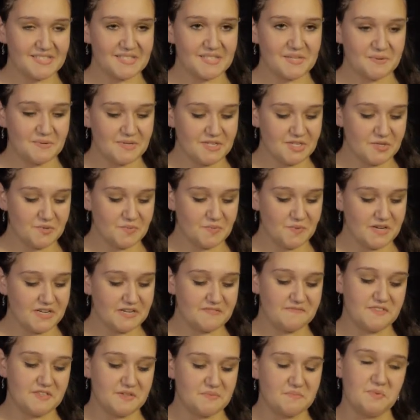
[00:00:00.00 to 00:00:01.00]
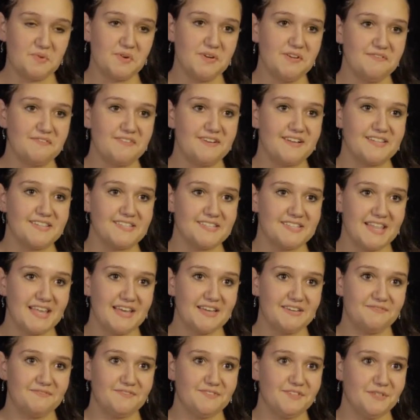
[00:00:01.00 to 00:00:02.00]
so which one of the boyfriends
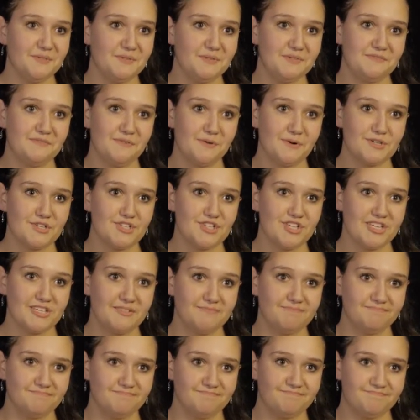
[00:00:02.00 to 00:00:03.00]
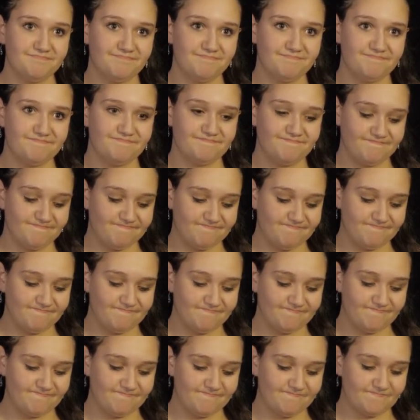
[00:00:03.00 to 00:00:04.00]
left you a fortune? That's cruel,
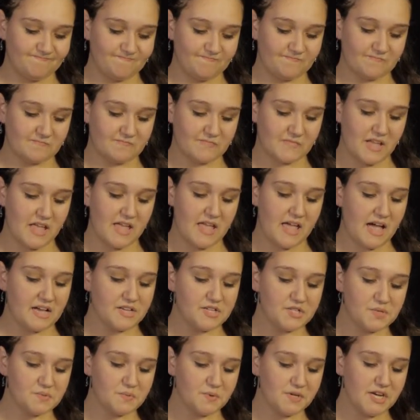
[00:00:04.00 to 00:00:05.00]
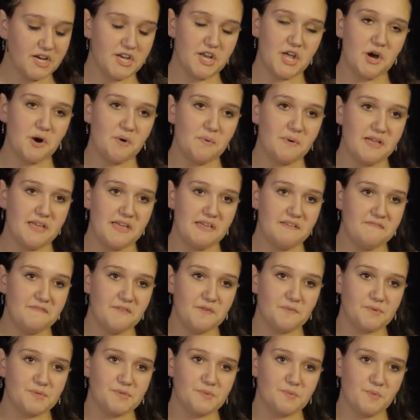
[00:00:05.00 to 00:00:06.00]
Becca. I just want to know if
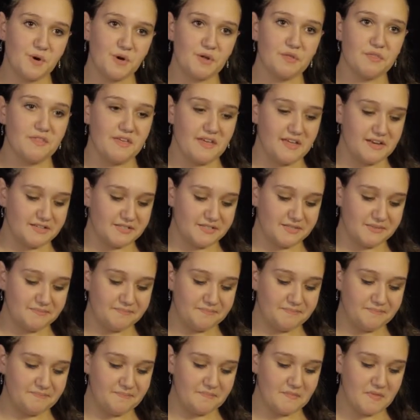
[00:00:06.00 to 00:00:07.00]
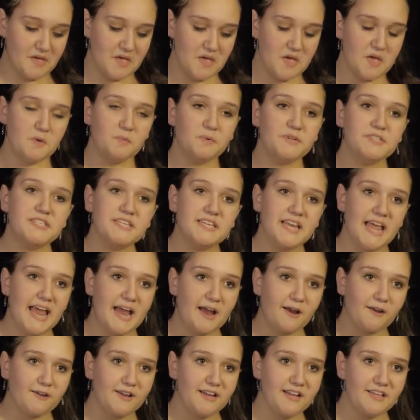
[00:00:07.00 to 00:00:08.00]
it was worth it. Was it
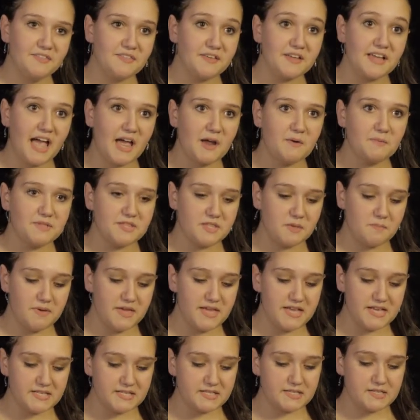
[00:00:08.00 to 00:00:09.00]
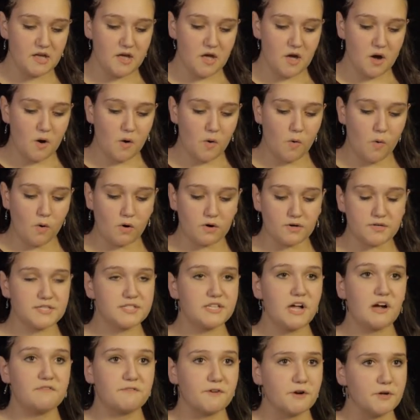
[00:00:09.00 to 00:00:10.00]
Harry, the guy with the piece, or
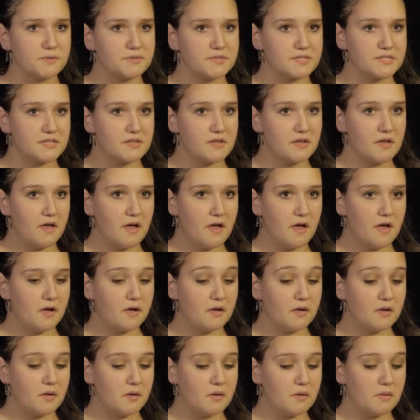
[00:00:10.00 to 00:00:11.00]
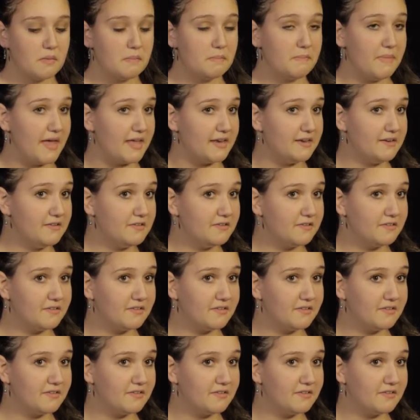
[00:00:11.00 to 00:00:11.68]
Stavros? Ben?